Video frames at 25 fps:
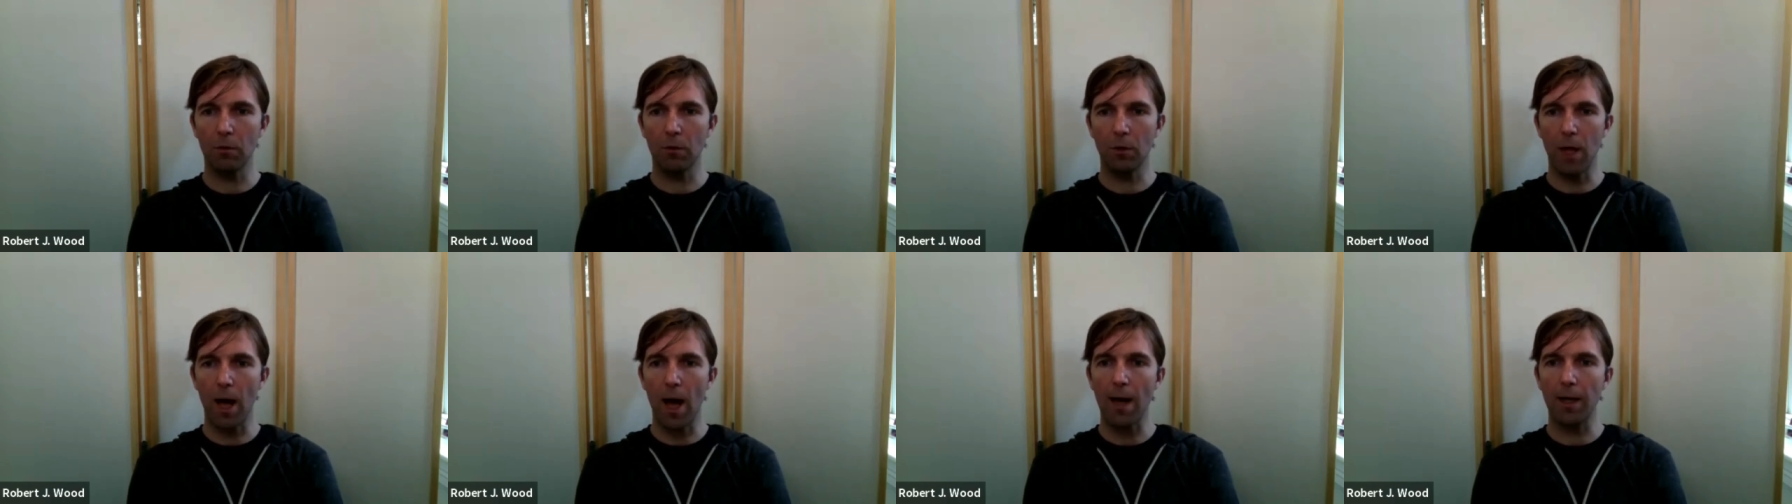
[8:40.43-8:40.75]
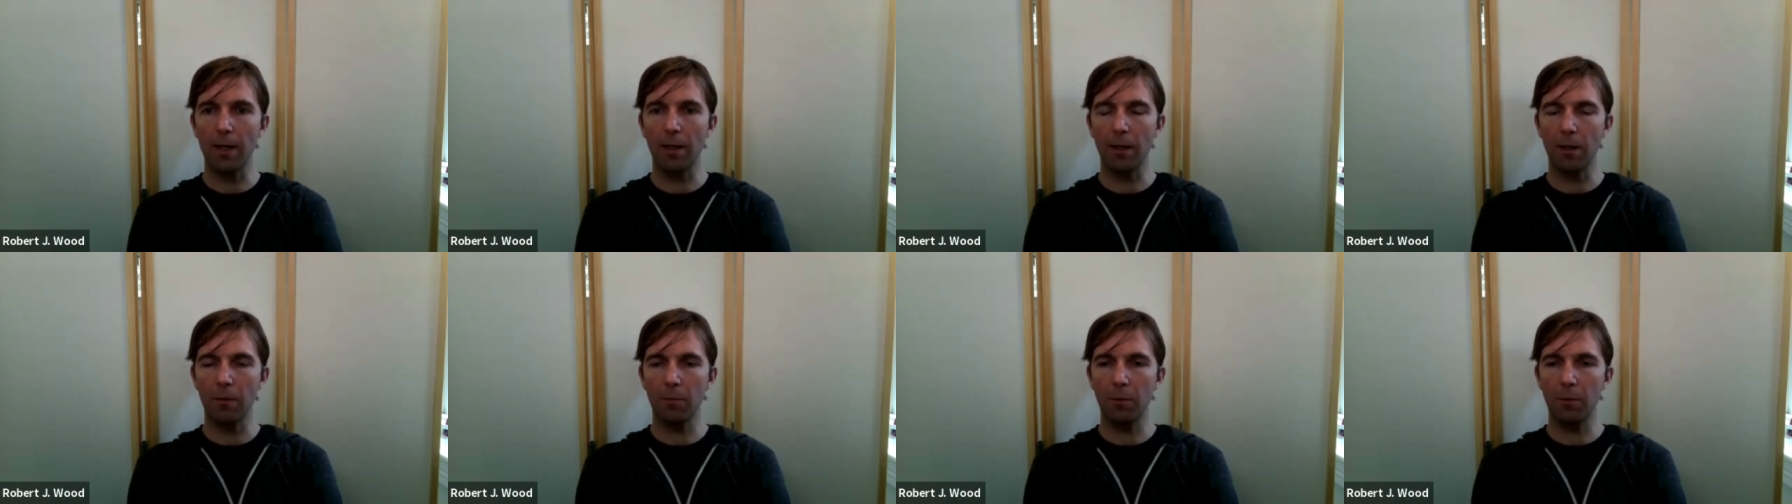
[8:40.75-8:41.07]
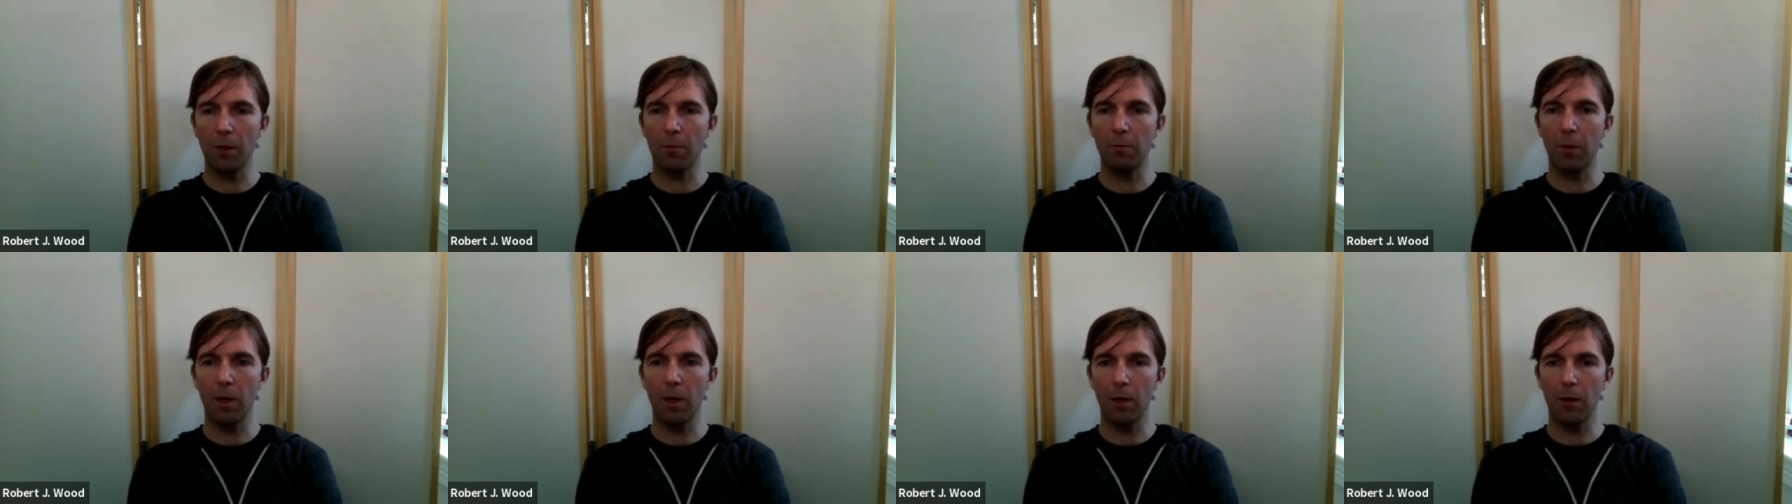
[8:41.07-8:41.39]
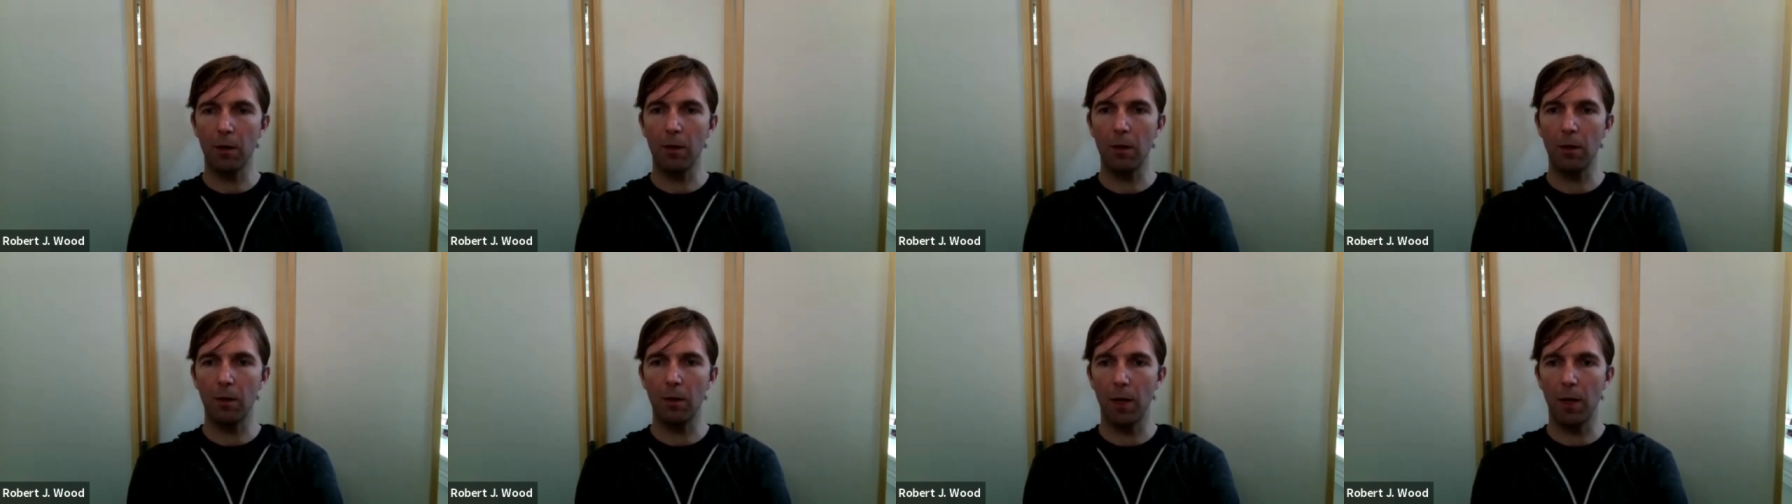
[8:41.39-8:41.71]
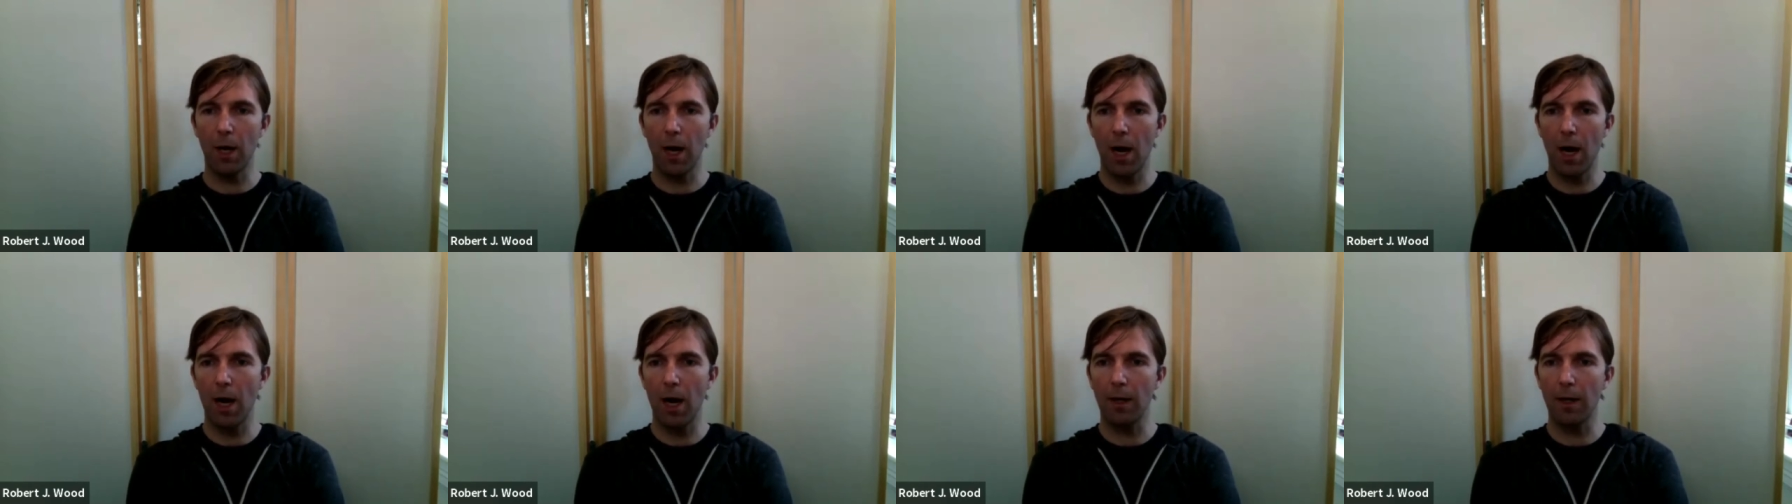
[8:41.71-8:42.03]
lagging a bit
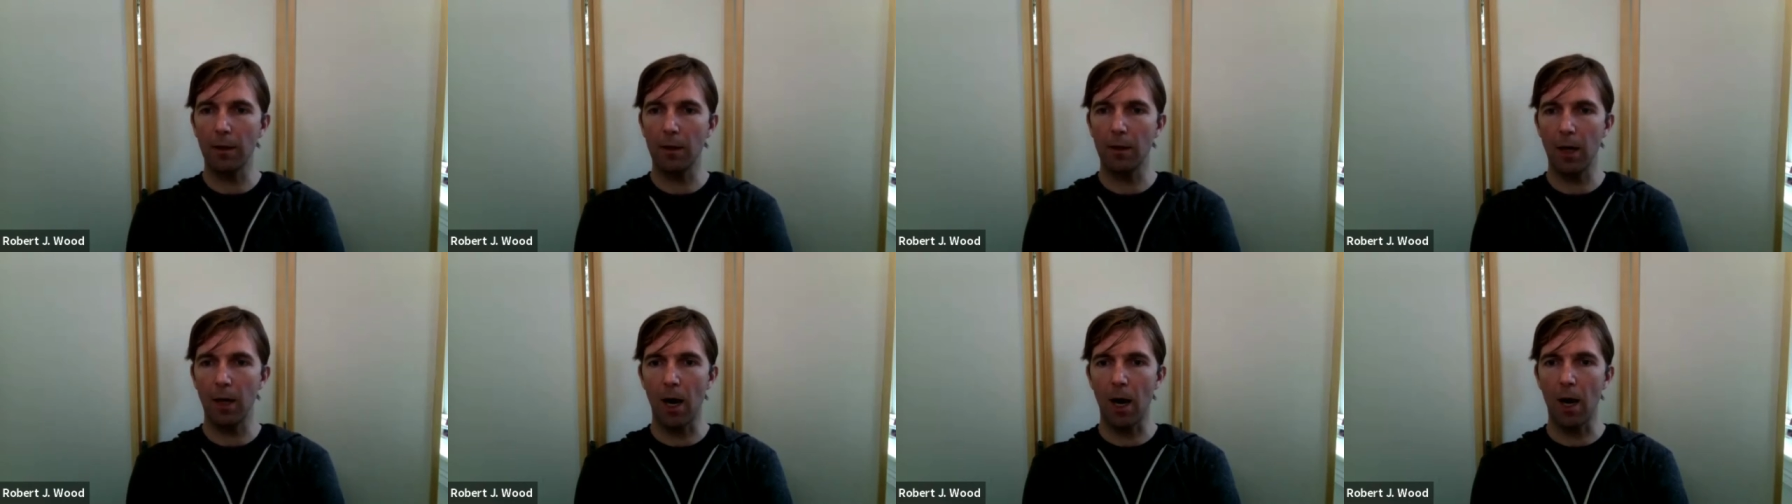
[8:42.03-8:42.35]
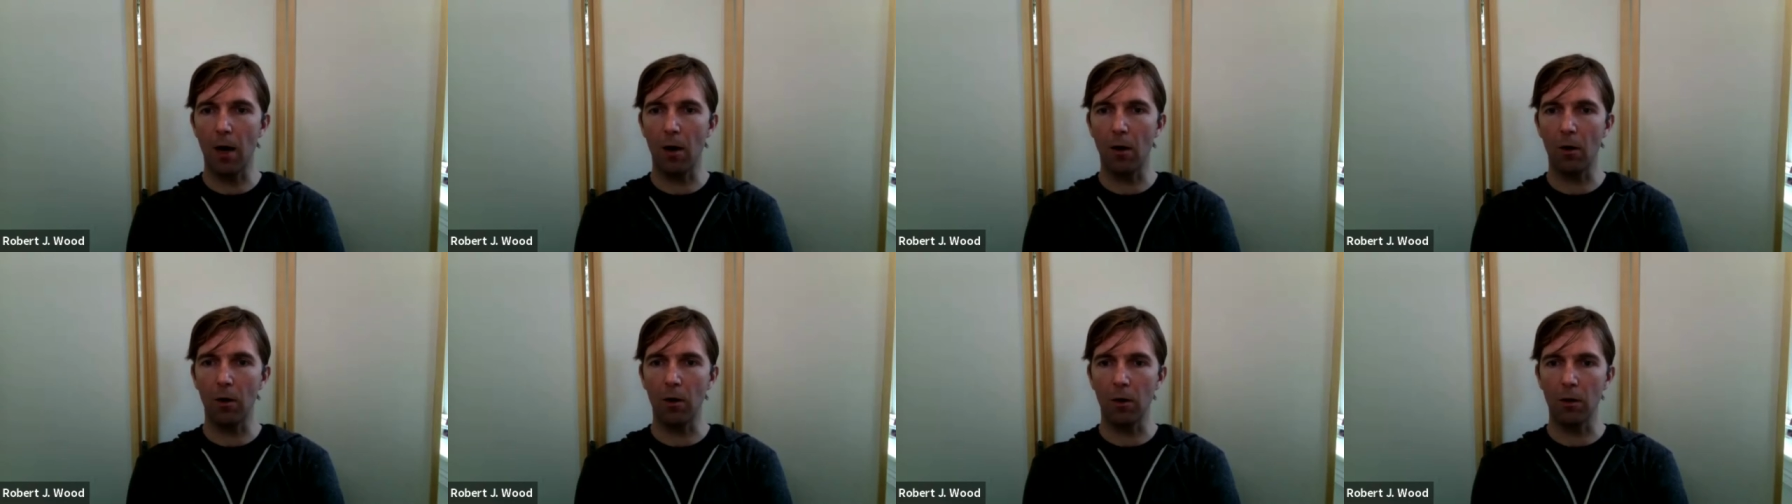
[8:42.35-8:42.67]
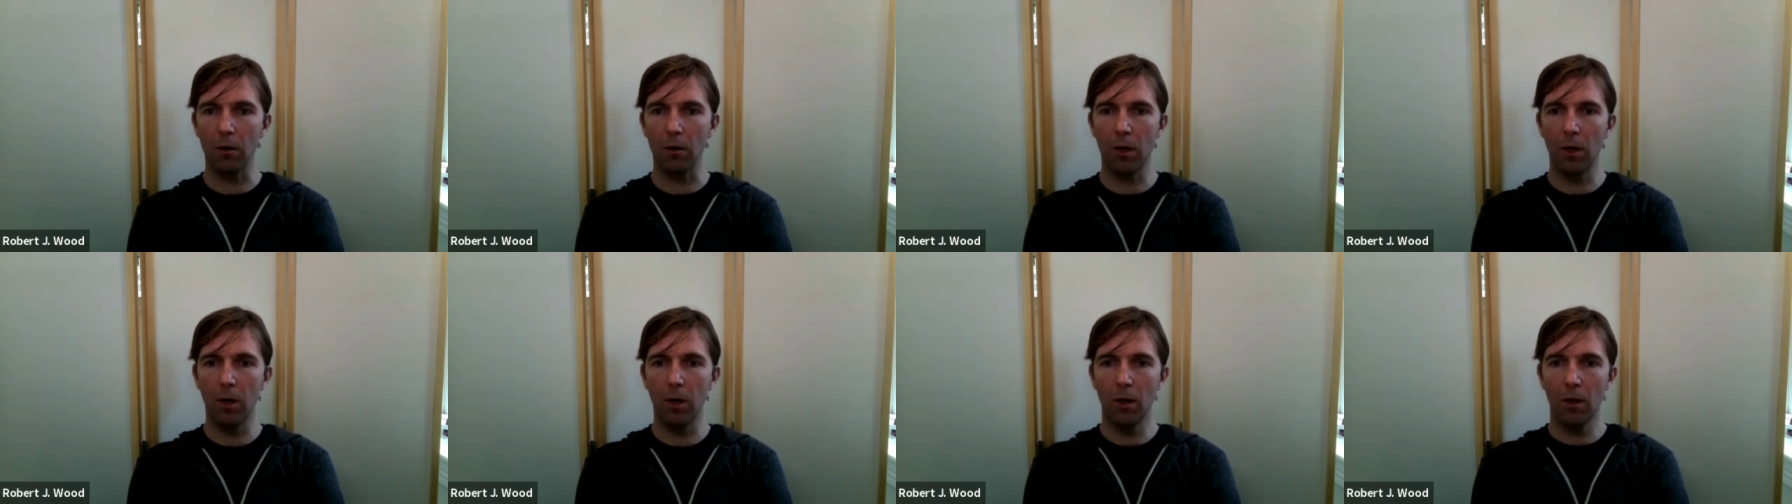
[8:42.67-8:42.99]
behind our